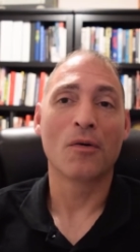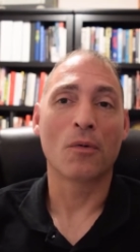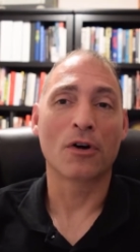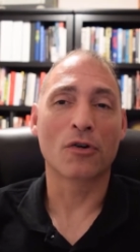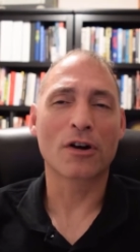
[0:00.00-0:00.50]

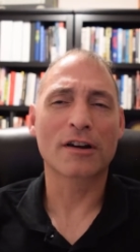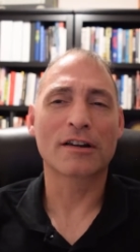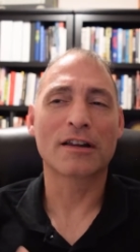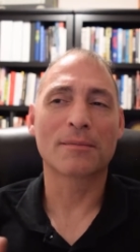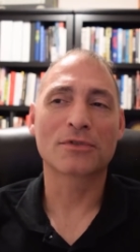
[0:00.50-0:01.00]
Well, in order
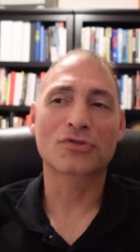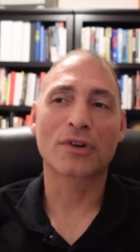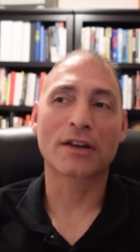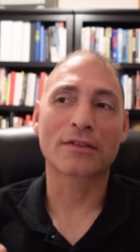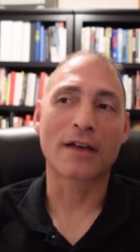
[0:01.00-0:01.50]
to
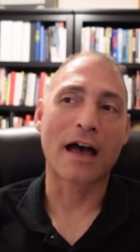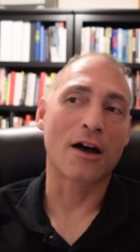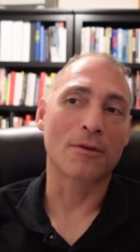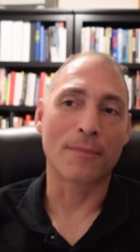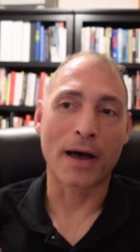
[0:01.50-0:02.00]
demonstrate the
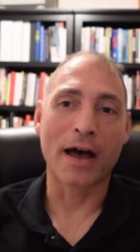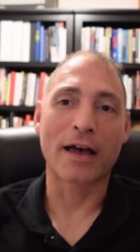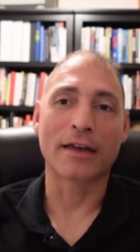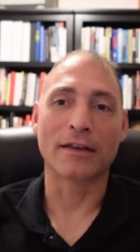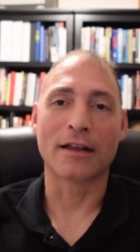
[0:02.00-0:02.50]
how to
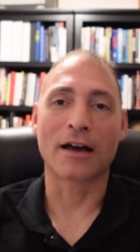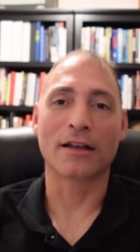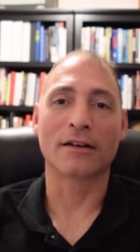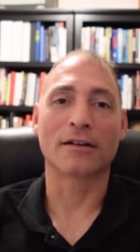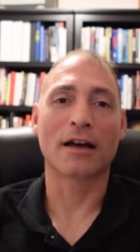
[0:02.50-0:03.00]
buy and how
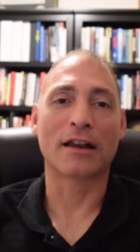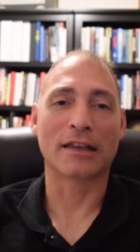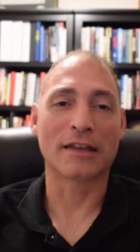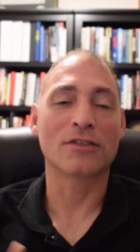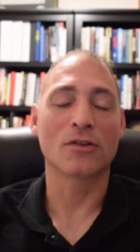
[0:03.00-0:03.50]
to how to
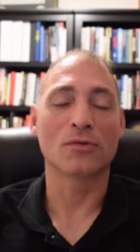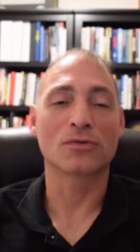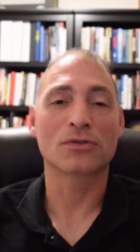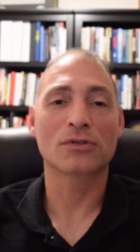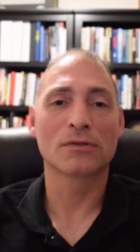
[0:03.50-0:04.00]
get
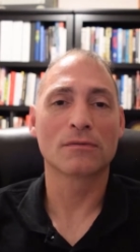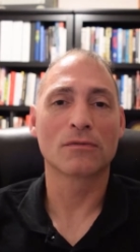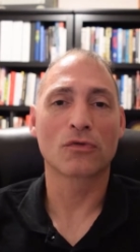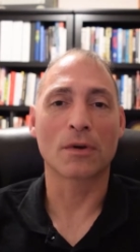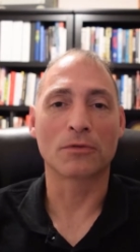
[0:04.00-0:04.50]
those
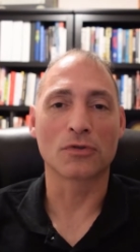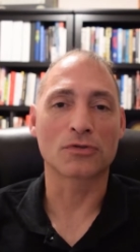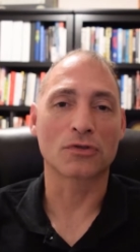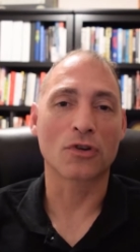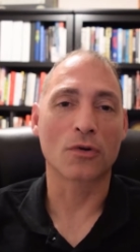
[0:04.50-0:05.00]

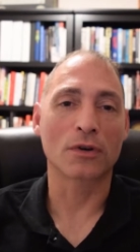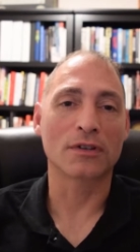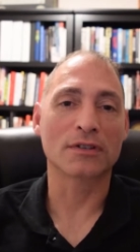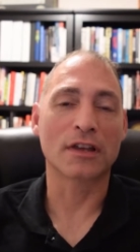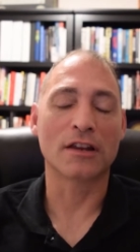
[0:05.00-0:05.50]
cryptos or
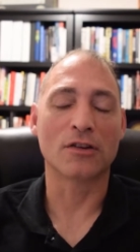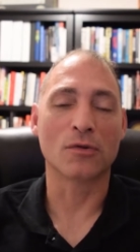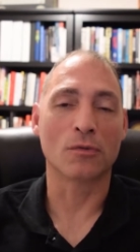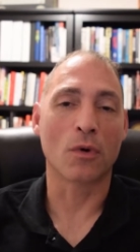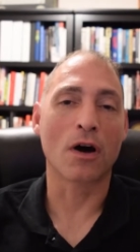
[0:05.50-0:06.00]
tokens into
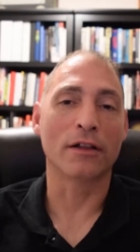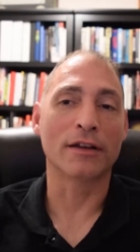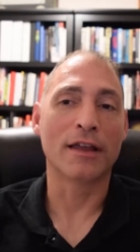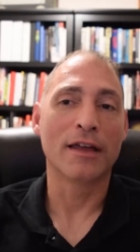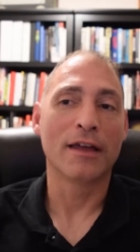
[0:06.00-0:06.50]
your
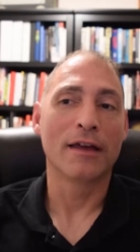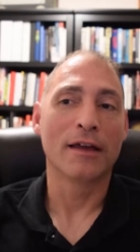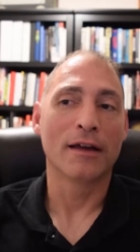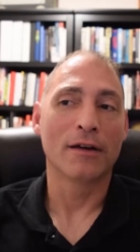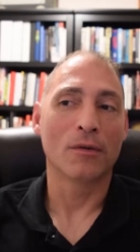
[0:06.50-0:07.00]
wallet,
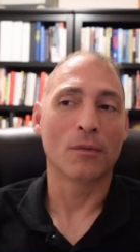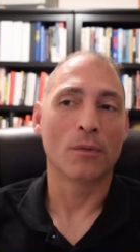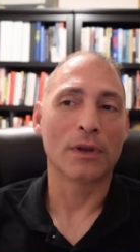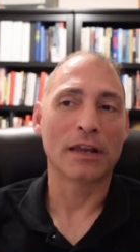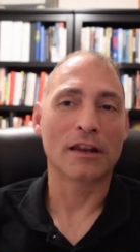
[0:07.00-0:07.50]

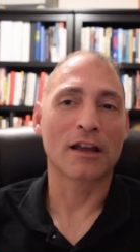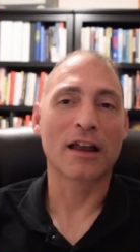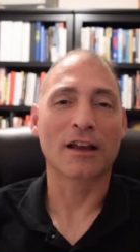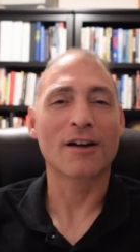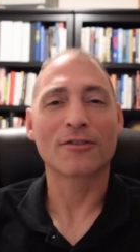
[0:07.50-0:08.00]
we need to
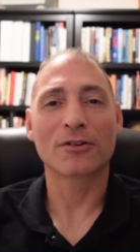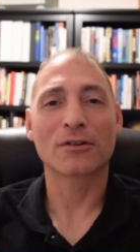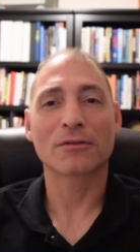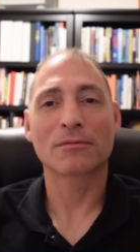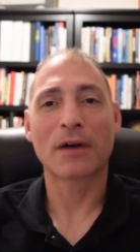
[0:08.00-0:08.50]
kind of
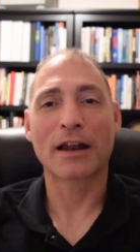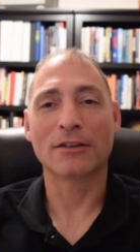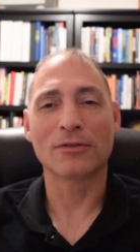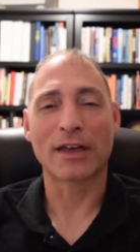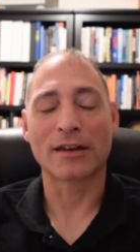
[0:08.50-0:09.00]
cover how to
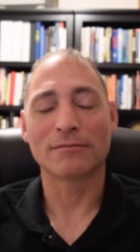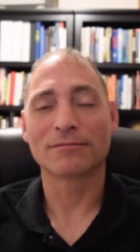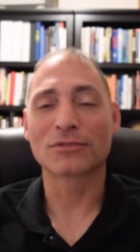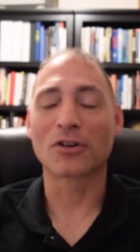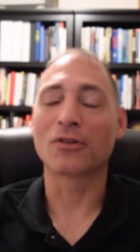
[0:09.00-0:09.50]
do that.
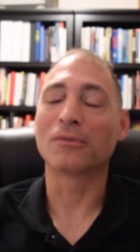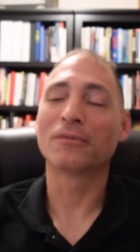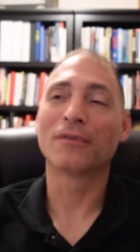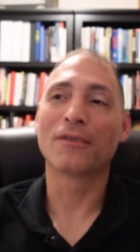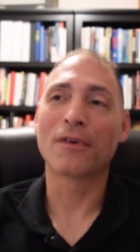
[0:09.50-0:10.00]
So
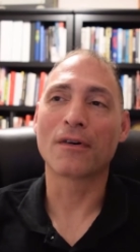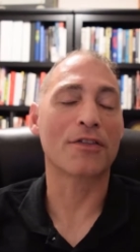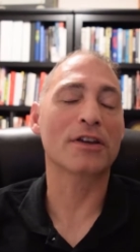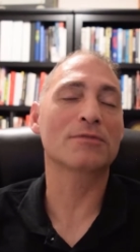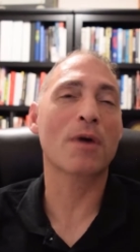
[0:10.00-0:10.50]
I
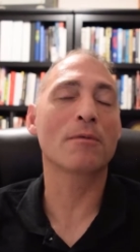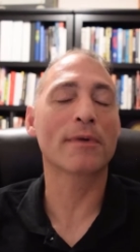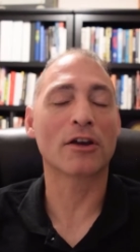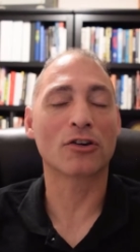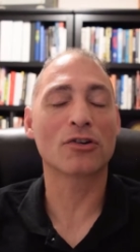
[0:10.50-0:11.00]
think it's
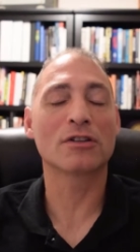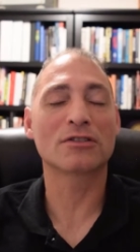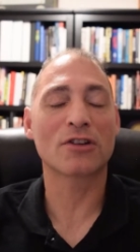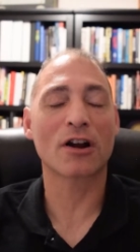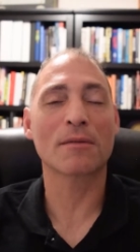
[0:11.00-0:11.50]
probably a good
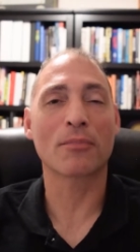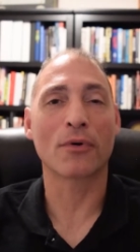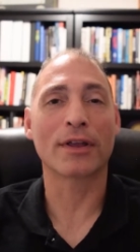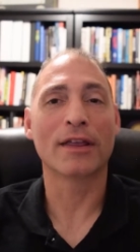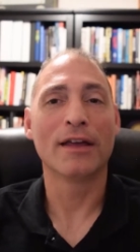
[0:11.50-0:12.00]
starting
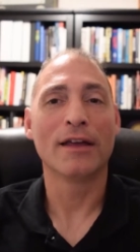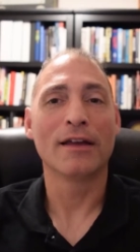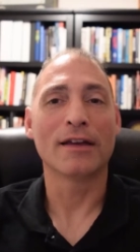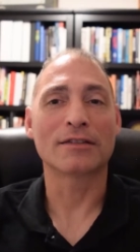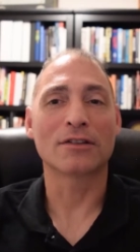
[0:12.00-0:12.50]
point
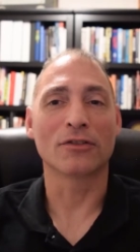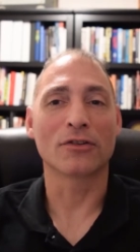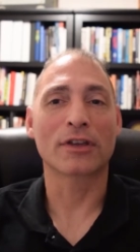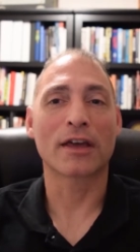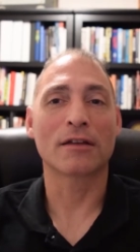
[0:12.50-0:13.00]
is to
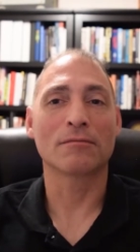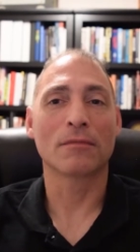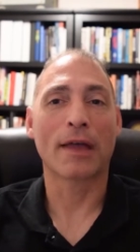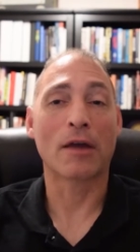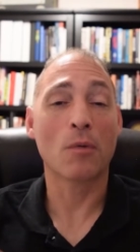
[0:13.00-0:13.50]
look at
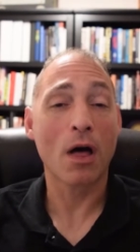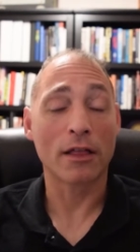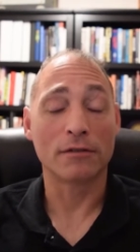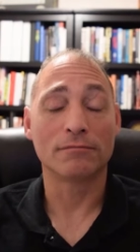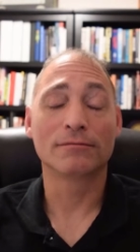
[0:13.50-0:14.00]
a wallet.